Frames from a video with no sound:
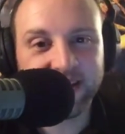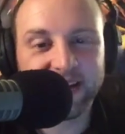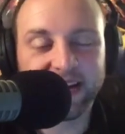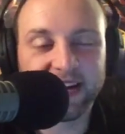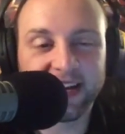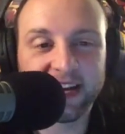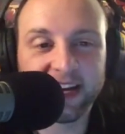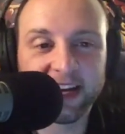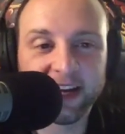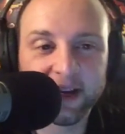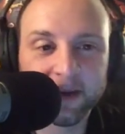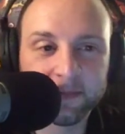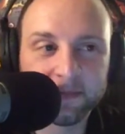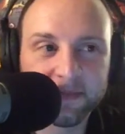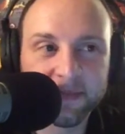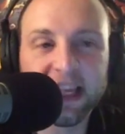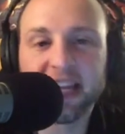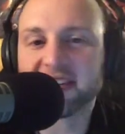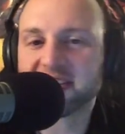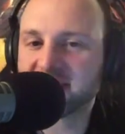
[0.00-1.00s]

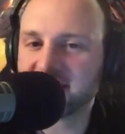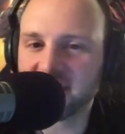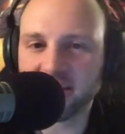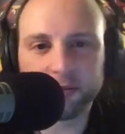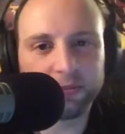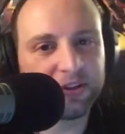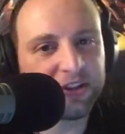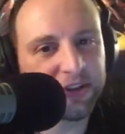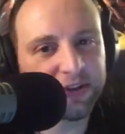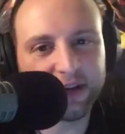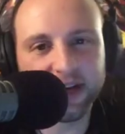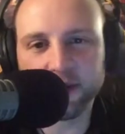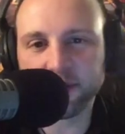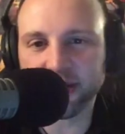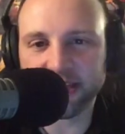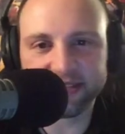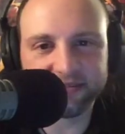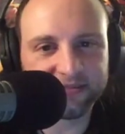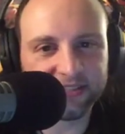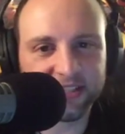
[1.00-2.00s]
um, yes, terrible in a great
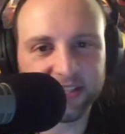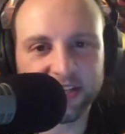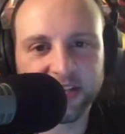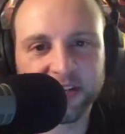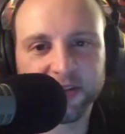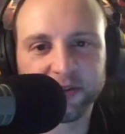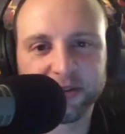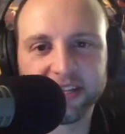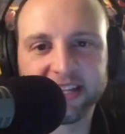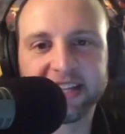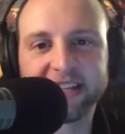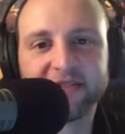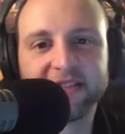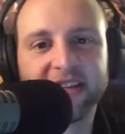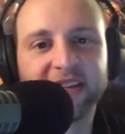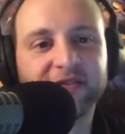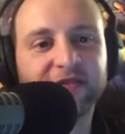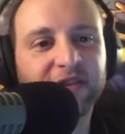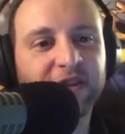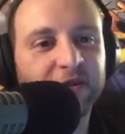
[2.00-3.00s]
way. Uh, agreed, Ed,
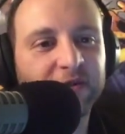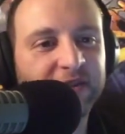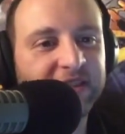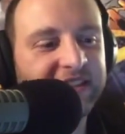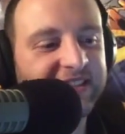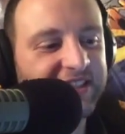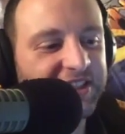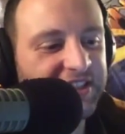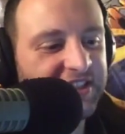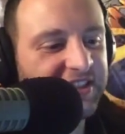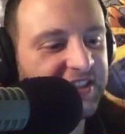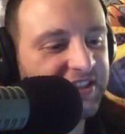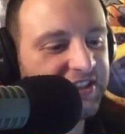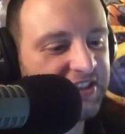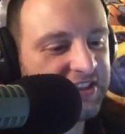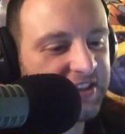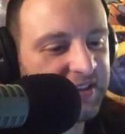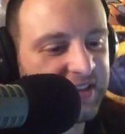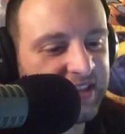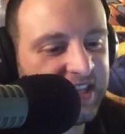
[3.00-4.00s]
Ed Villarreal. Just to
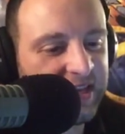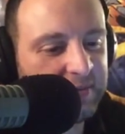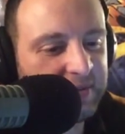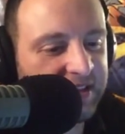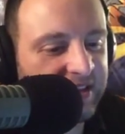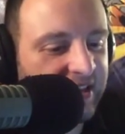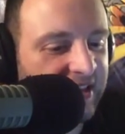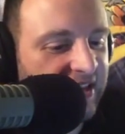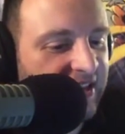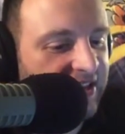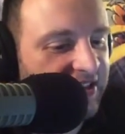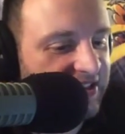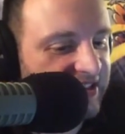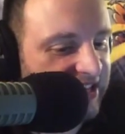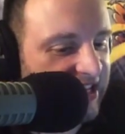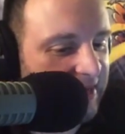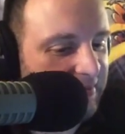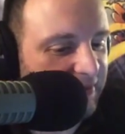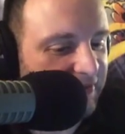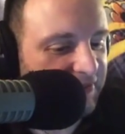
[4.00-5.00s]
just to keep it just
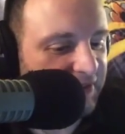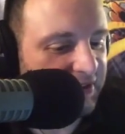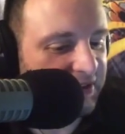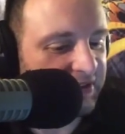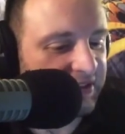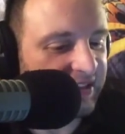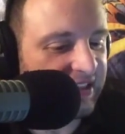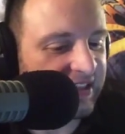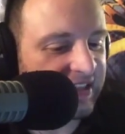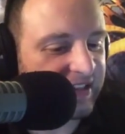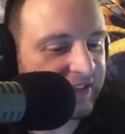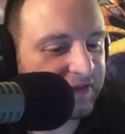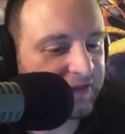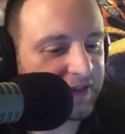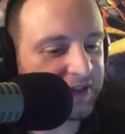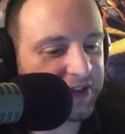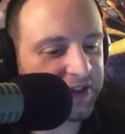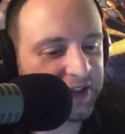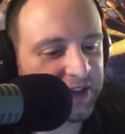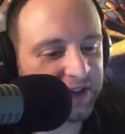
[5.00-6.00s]
to keep it full uh,
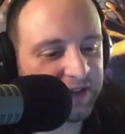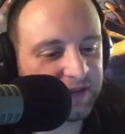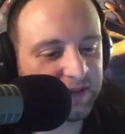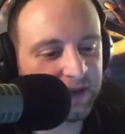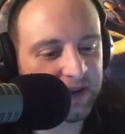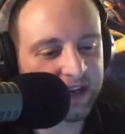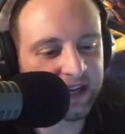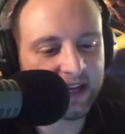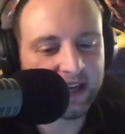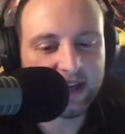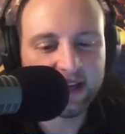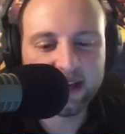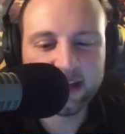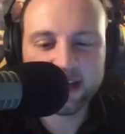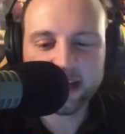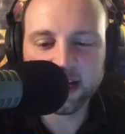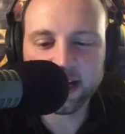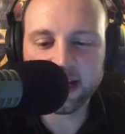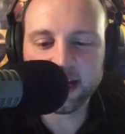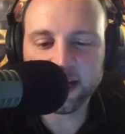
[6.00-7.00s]
full circle for you.
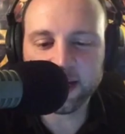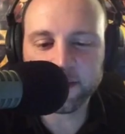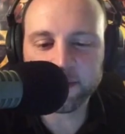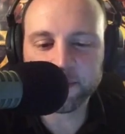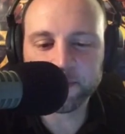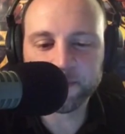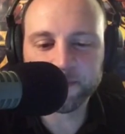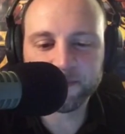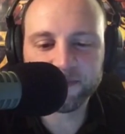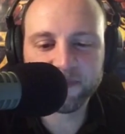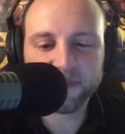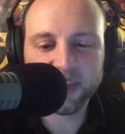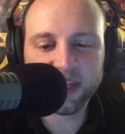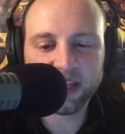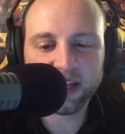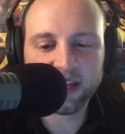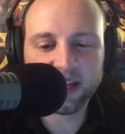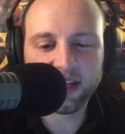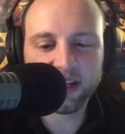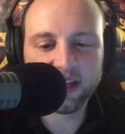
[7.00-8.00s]
Um,
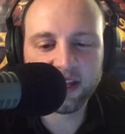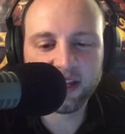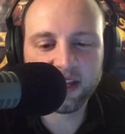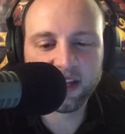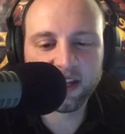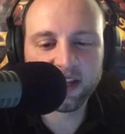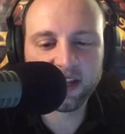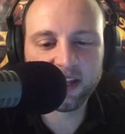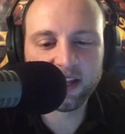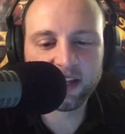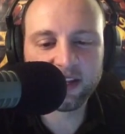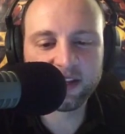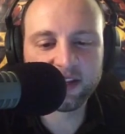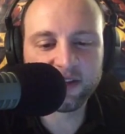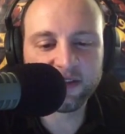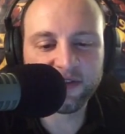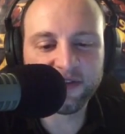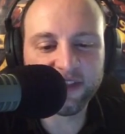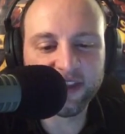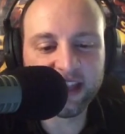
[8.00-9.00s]

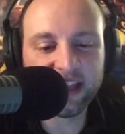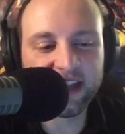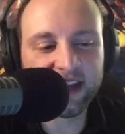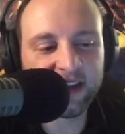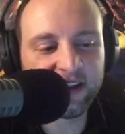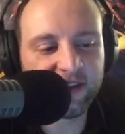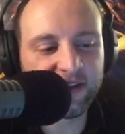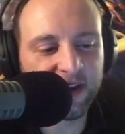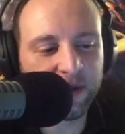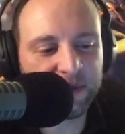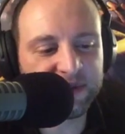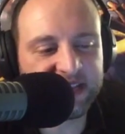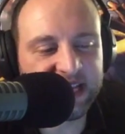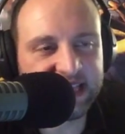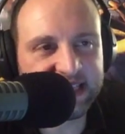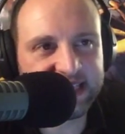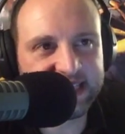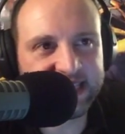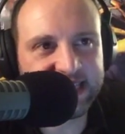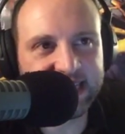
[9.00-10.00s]
the there was
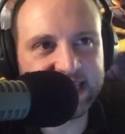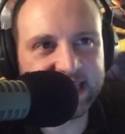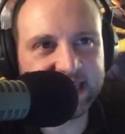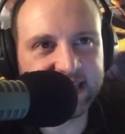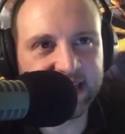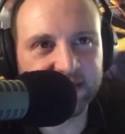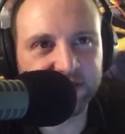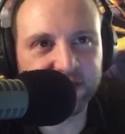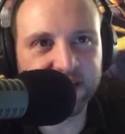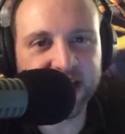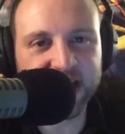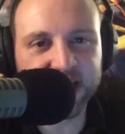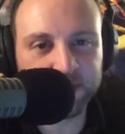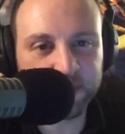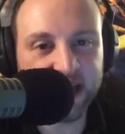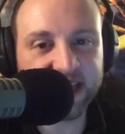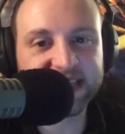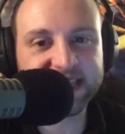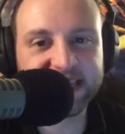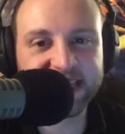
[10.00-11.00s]
that scene, that
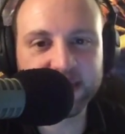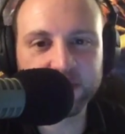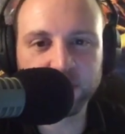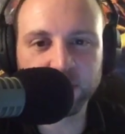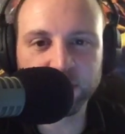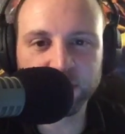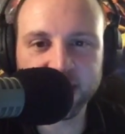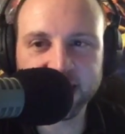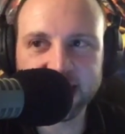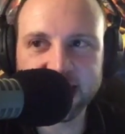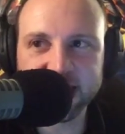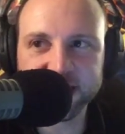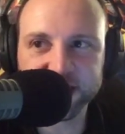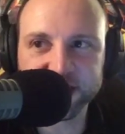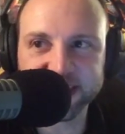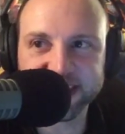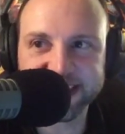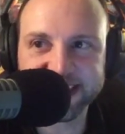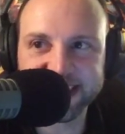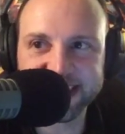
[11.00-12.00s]
flashback scene where Rick
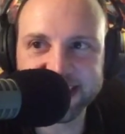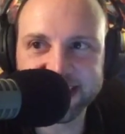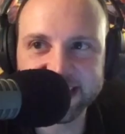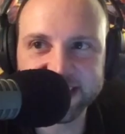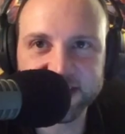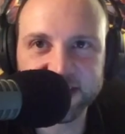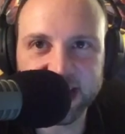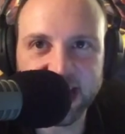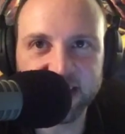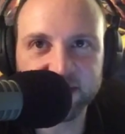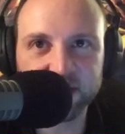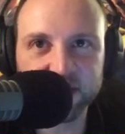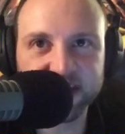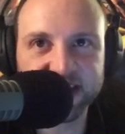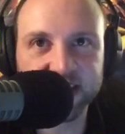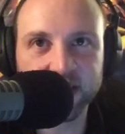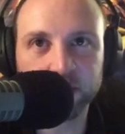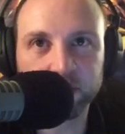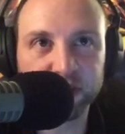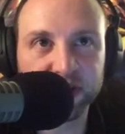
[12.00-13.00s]
actually sees every
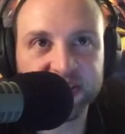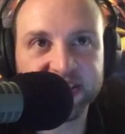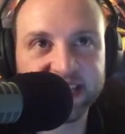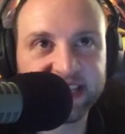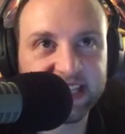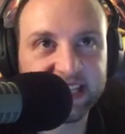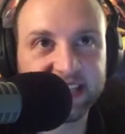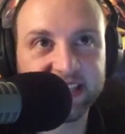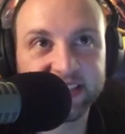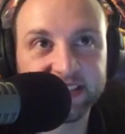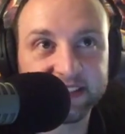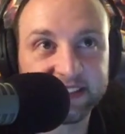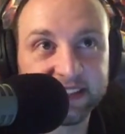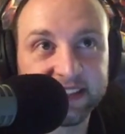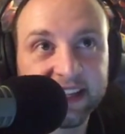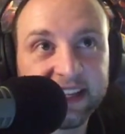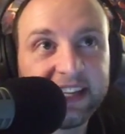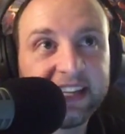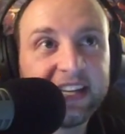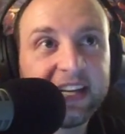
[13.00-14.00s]
single person get
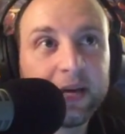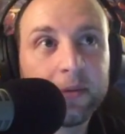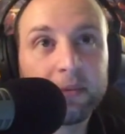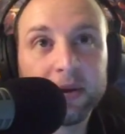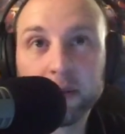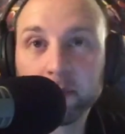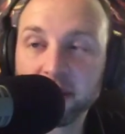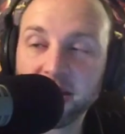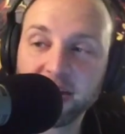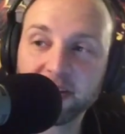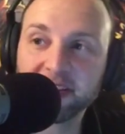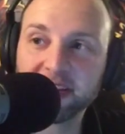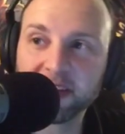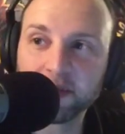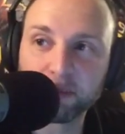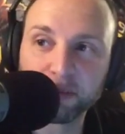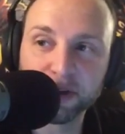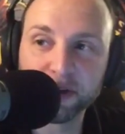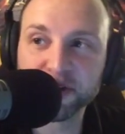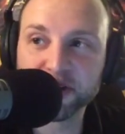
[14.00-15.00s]
killed. But apparently,
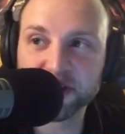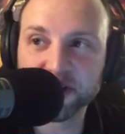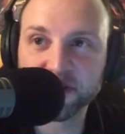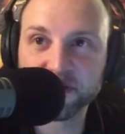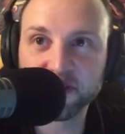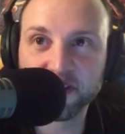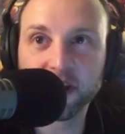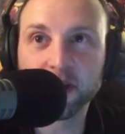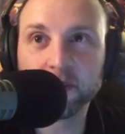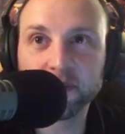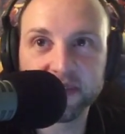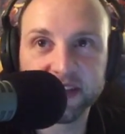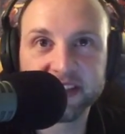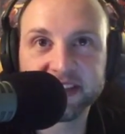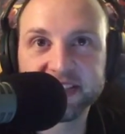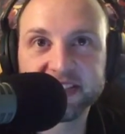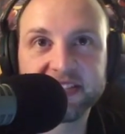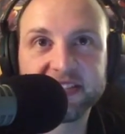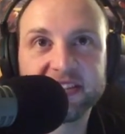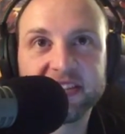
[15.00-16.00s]
the producers filmed
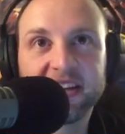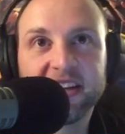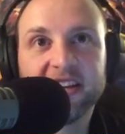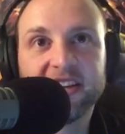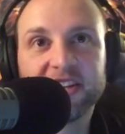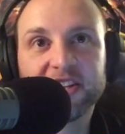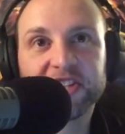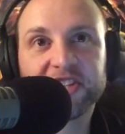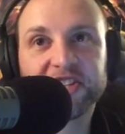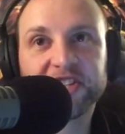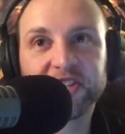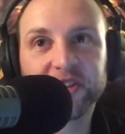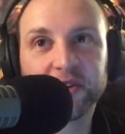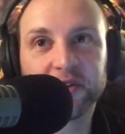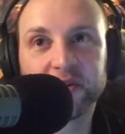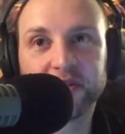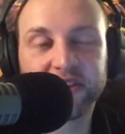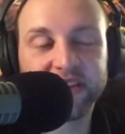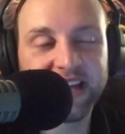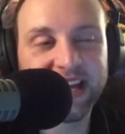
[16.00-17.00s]
this
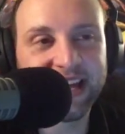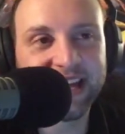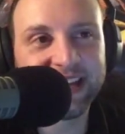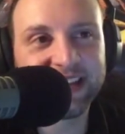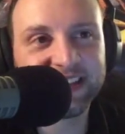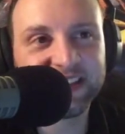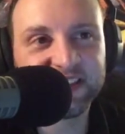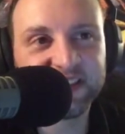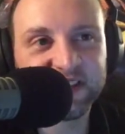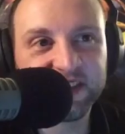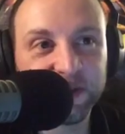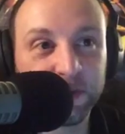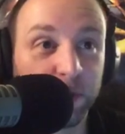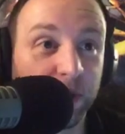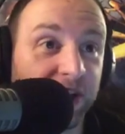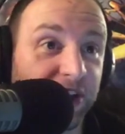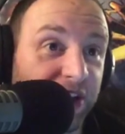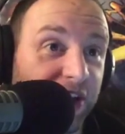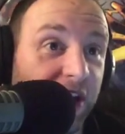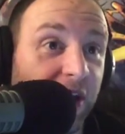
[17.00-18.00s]
so that you
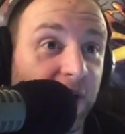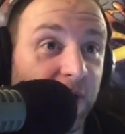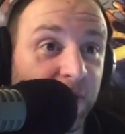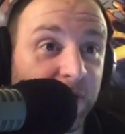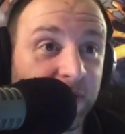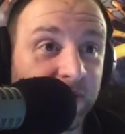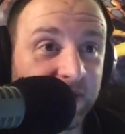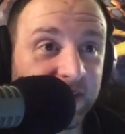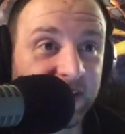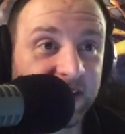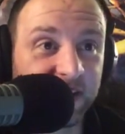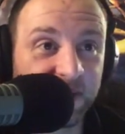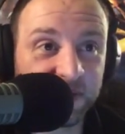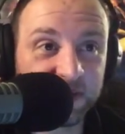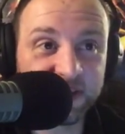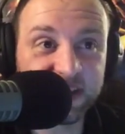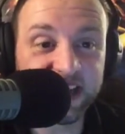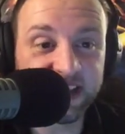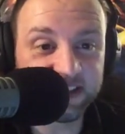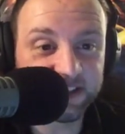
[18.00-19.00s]
wouldn't know. You know,
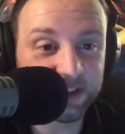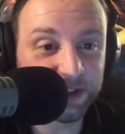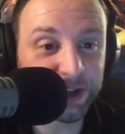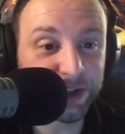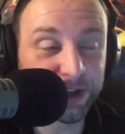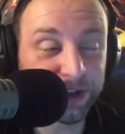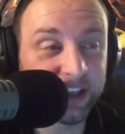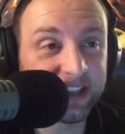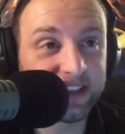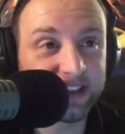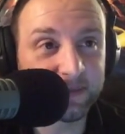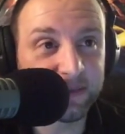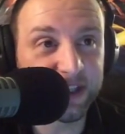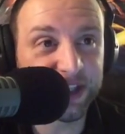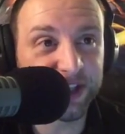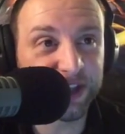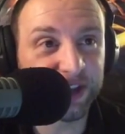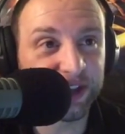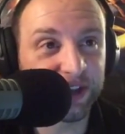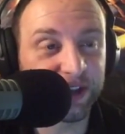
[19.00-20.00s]
it's a nice little trick to
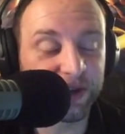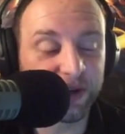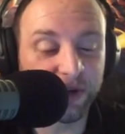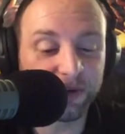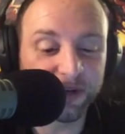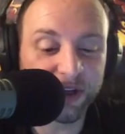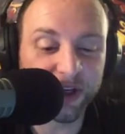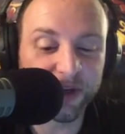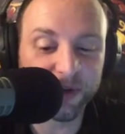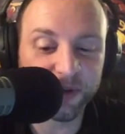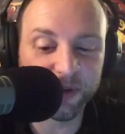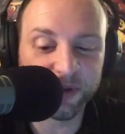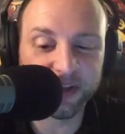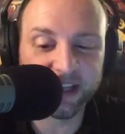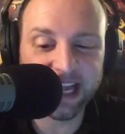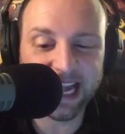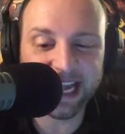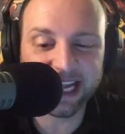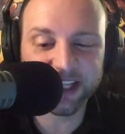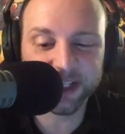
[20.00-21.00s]
make sure you don't know who
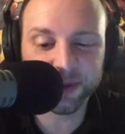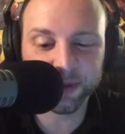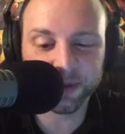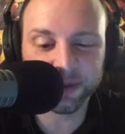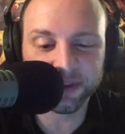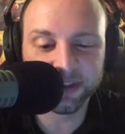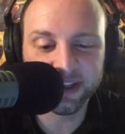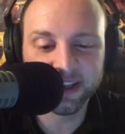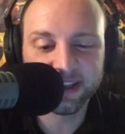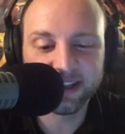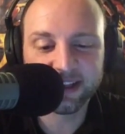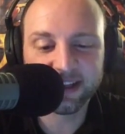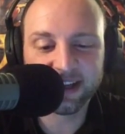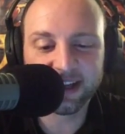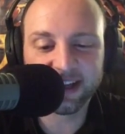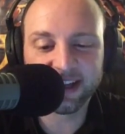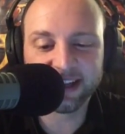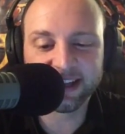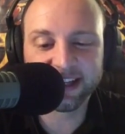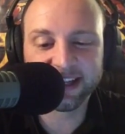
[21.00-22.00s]
the actual
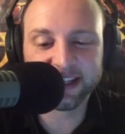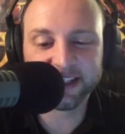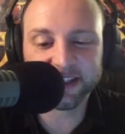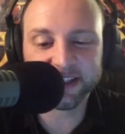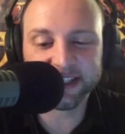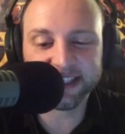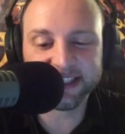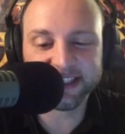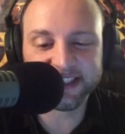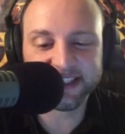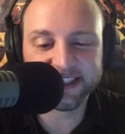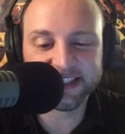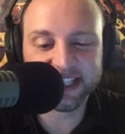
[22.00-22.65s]
uh, killer is. So